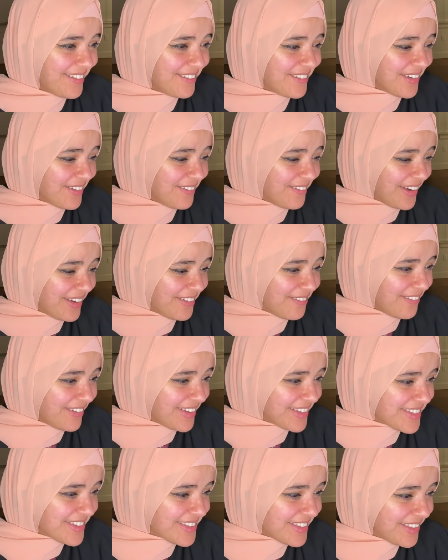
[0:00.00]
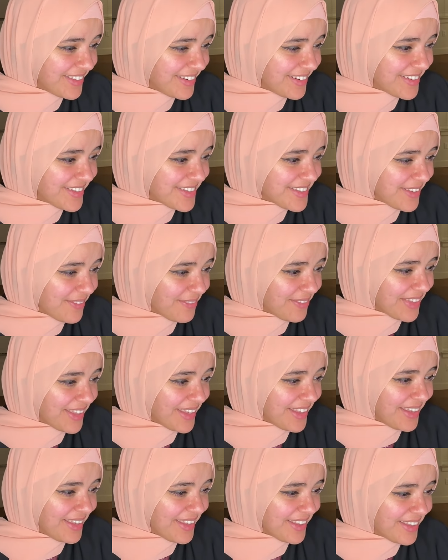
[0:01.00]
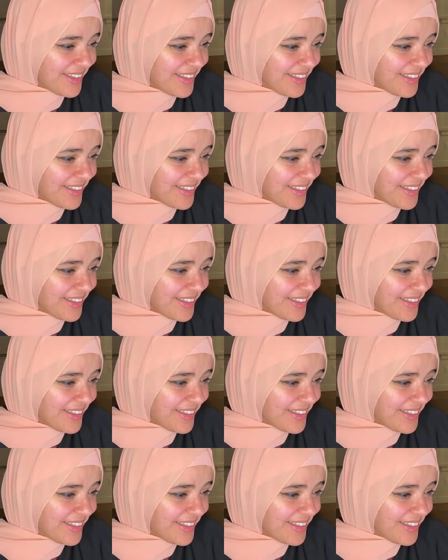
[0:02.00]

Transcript: if your wife wants to learn something,